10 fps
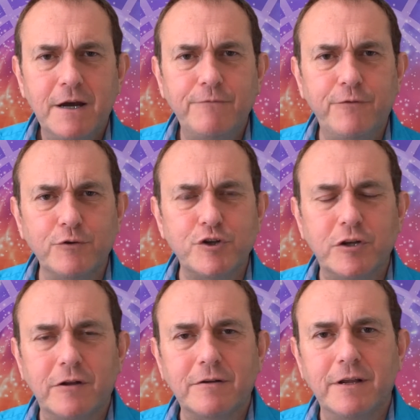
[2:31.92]

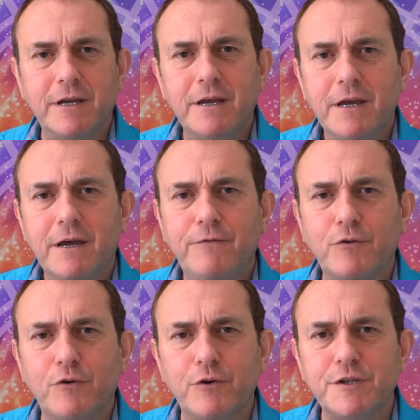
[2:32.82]
Unfortunately, if
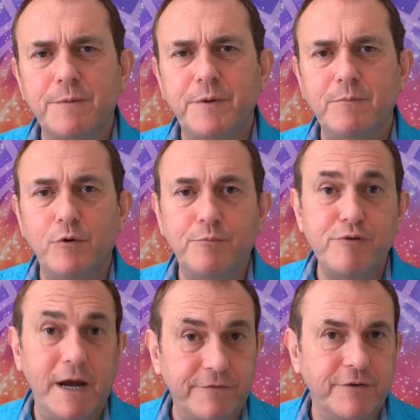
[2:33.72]
you're caught up in more
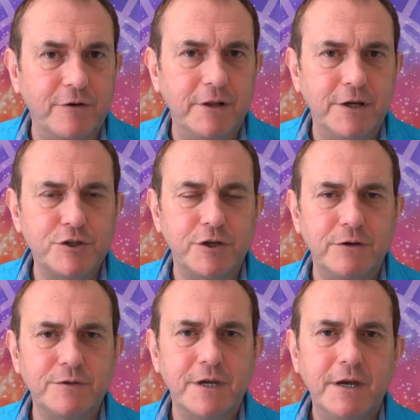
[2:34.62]
practical
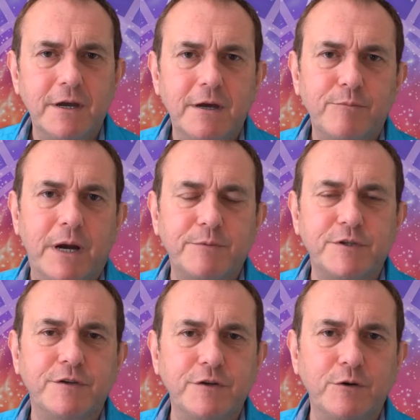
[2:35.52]
issues, perhaps
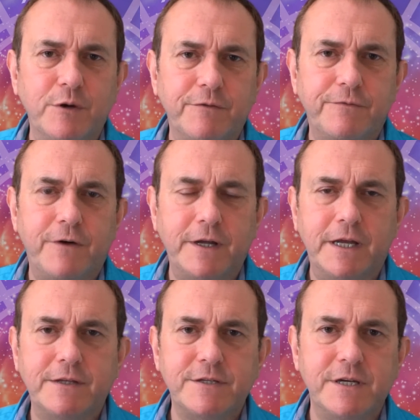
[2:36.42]
to do with
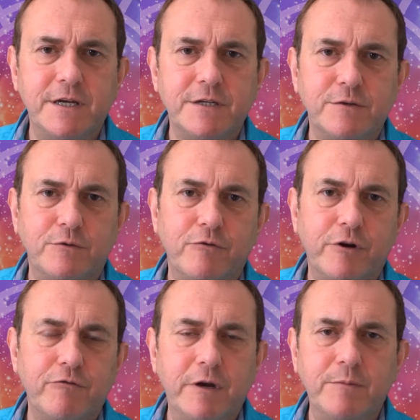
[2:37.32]
finances or
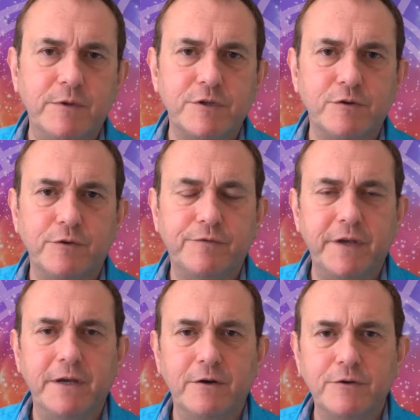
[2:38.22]
agreements or
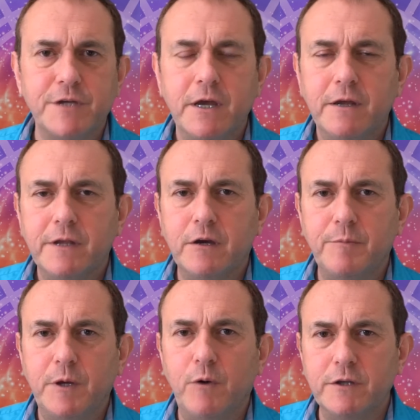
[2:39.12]
deals, there
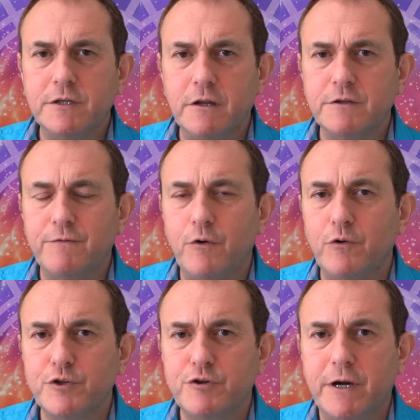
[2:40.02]
could be quite a lot of
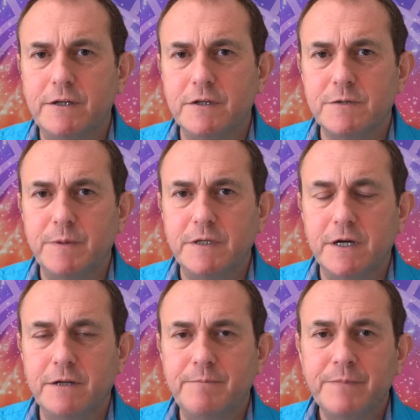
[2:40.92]
horse trading to be
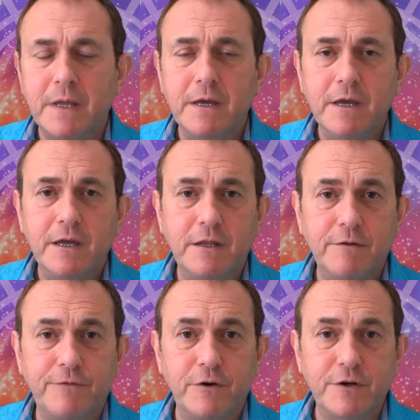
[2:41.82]
done in
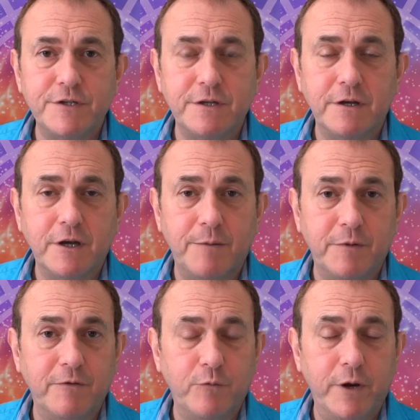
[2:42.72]
the first
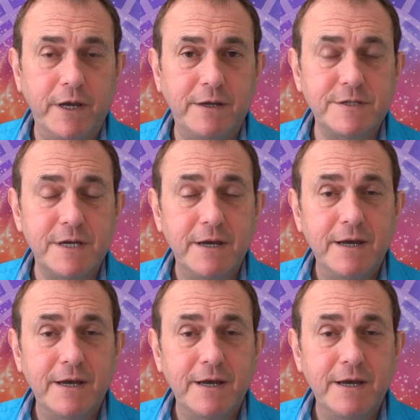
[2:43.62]
couple of weeks,